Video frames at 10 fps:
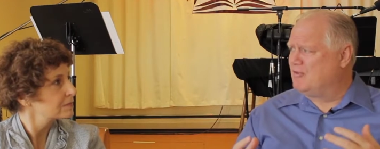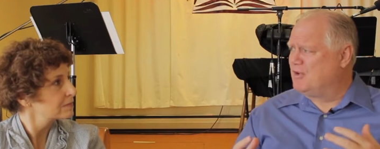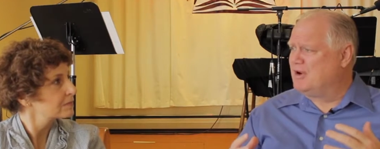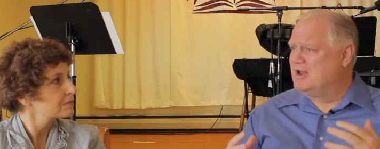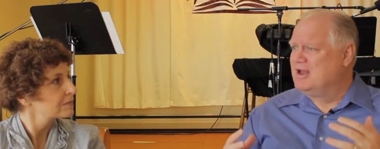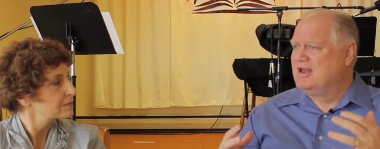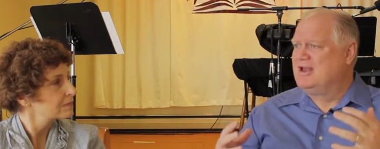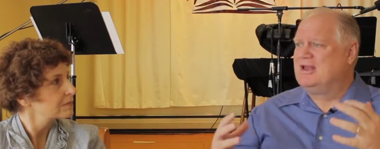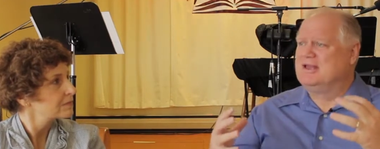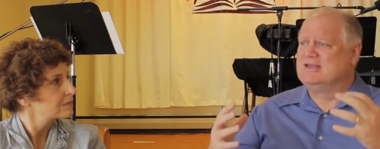Speaker 1: for
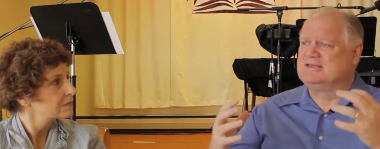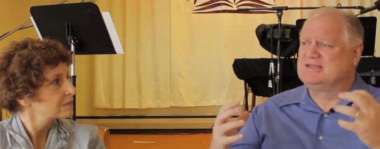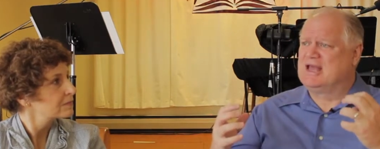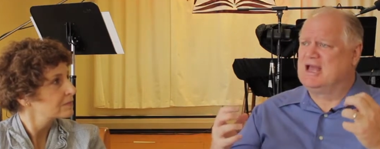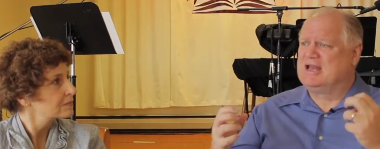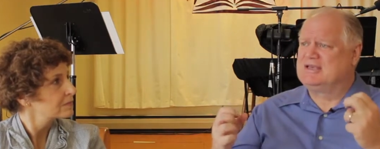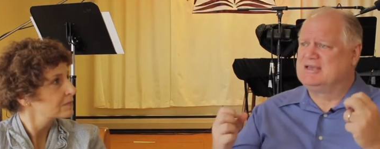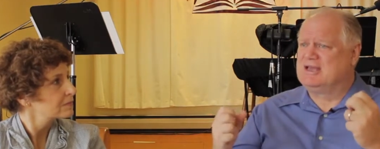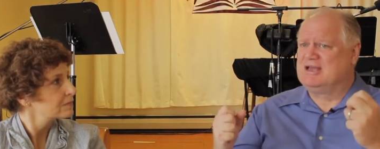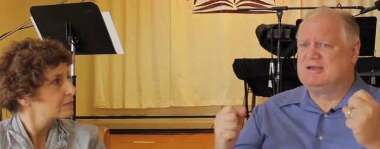is
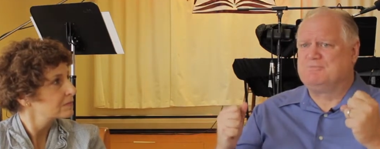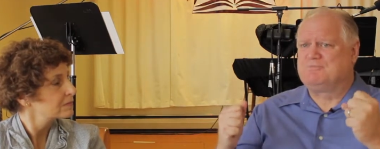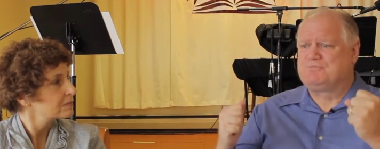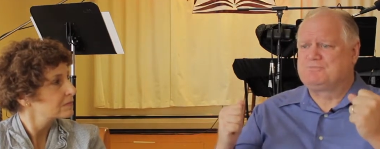that um,